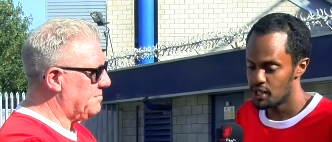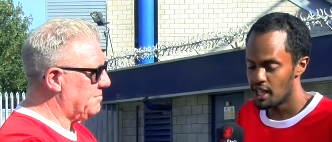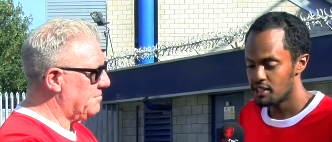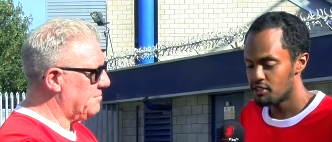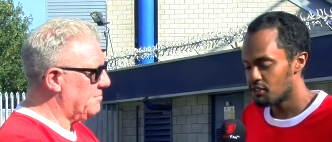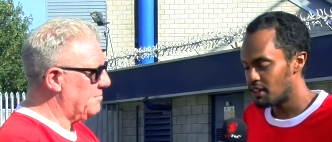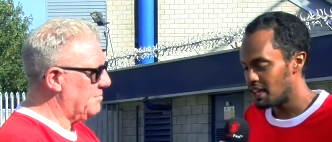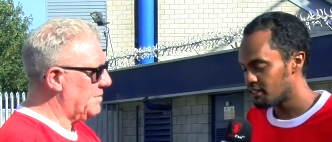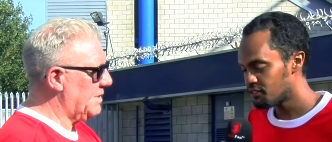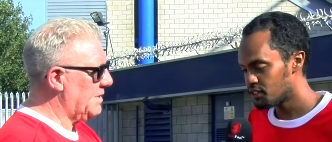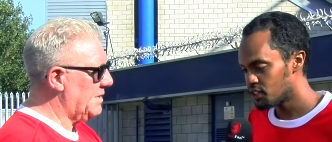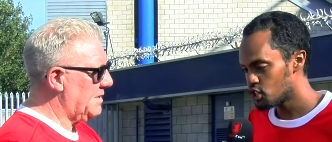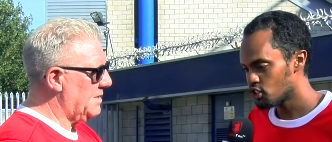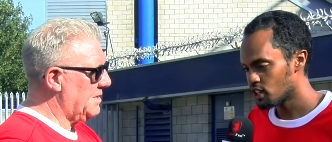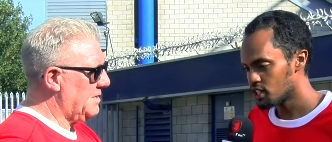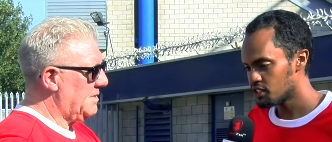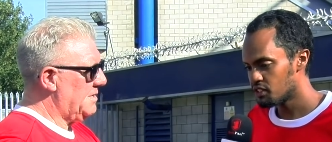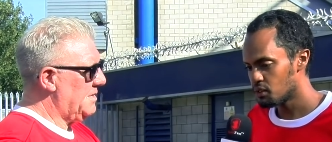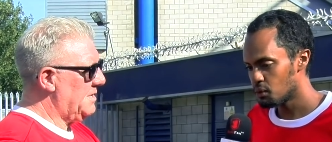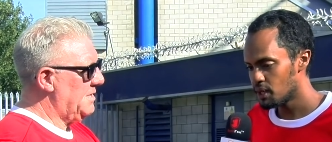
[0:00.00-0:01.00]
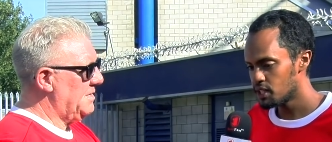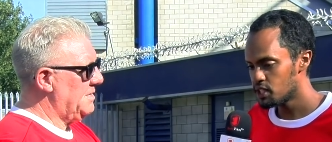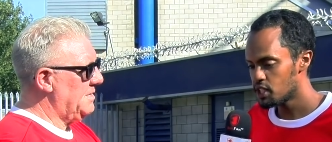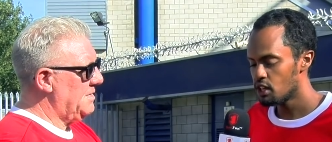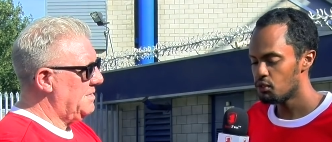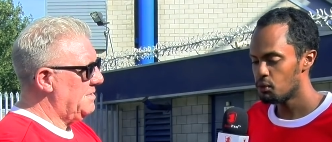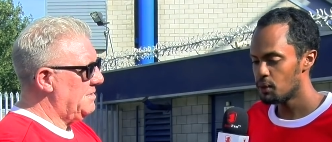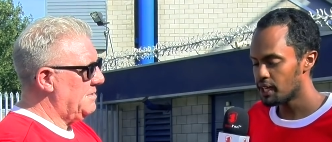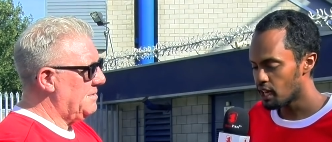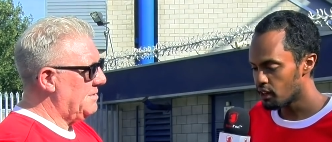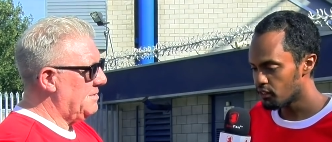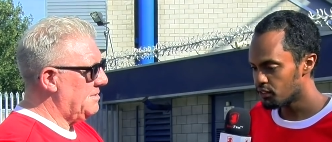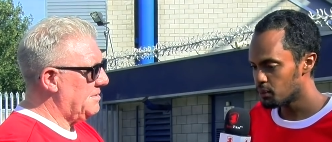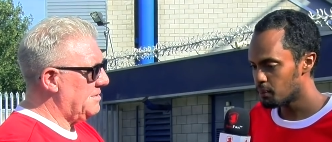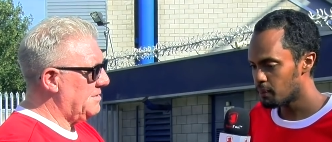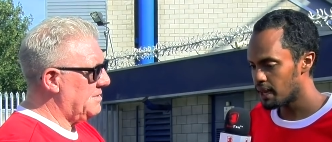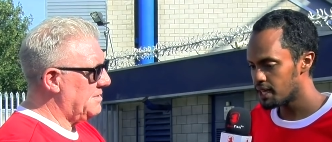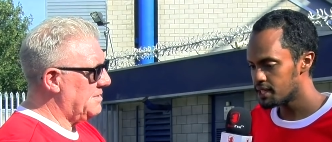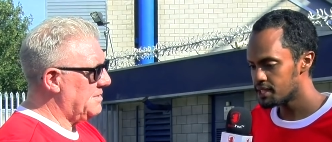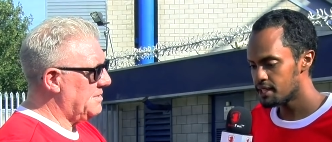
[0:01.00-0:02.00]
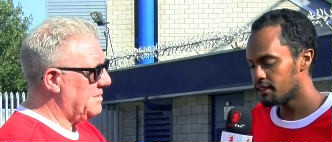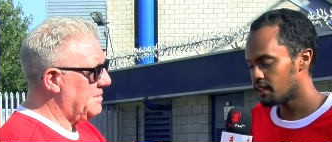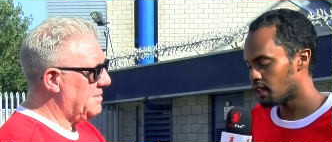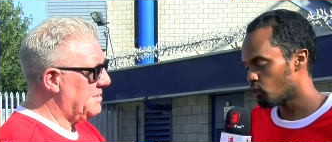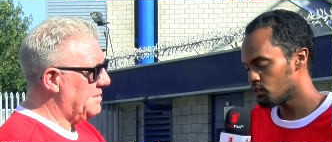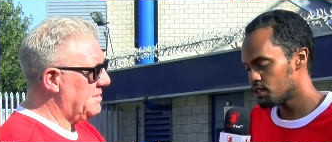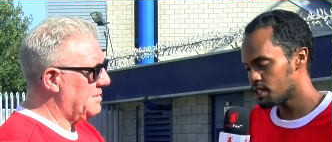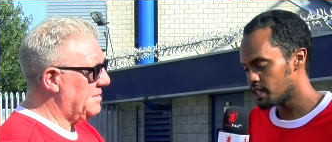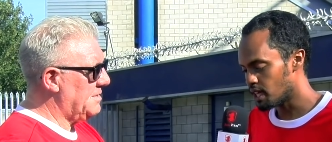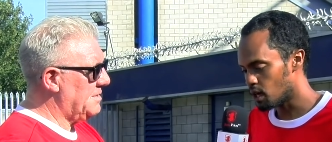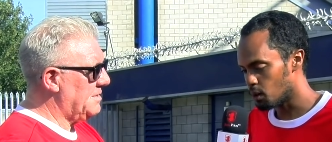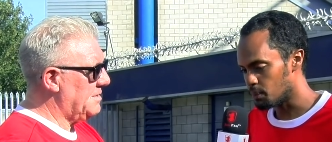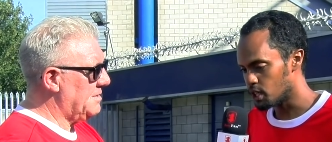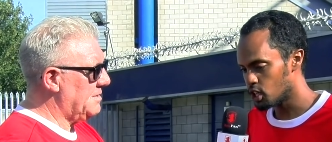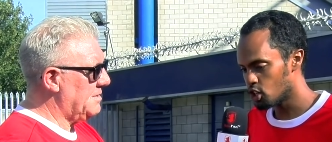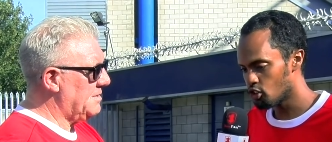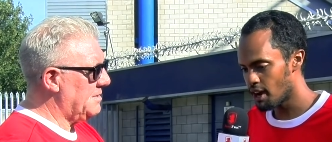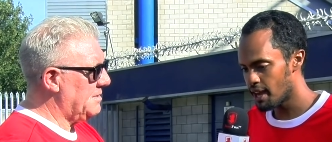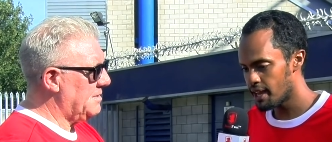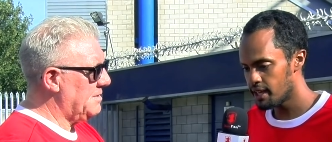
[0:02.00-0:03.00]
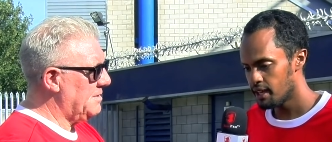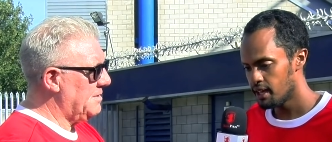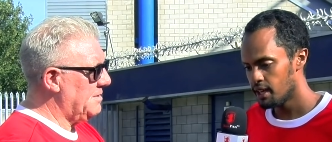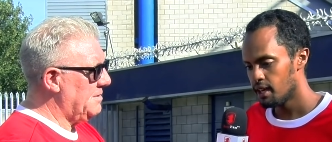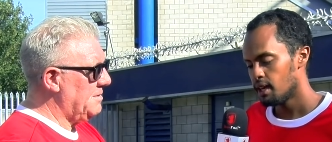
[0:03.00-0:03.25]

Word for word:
Speaker 1: days left for the transfer window. If we get a few players in, obviously that would be great.